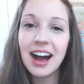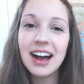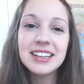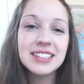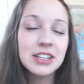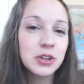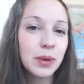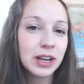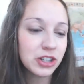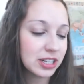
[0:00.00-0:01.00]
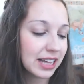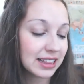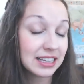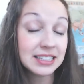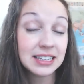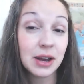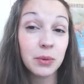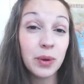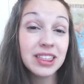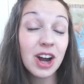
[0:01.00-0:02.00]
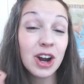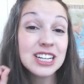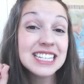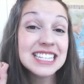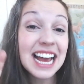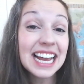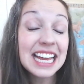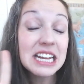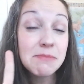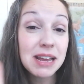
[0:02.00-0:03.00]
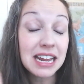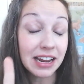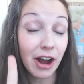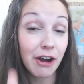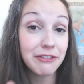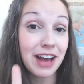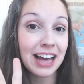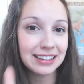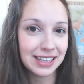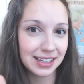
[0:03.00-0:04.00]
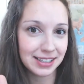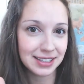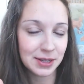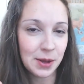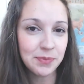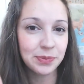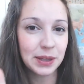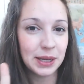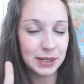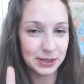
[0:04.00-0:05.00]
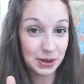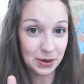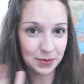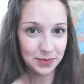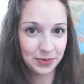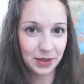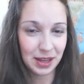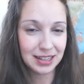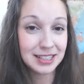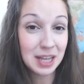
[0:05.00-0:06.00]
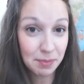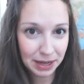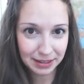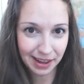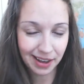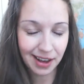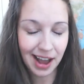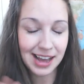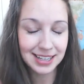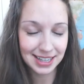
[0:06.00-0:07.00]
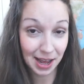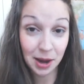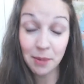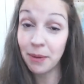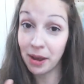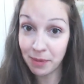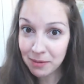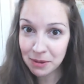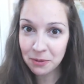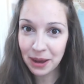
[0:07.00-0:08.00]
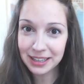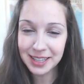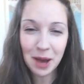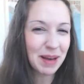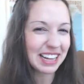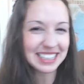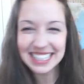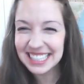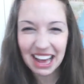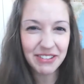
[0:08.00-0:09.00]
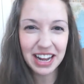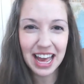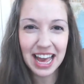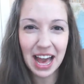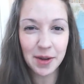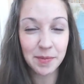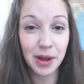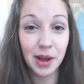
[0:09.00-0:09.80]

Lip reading: a situation like this with our second meaning of at least. So typically, I said, my baby wakes up at 7 a.m.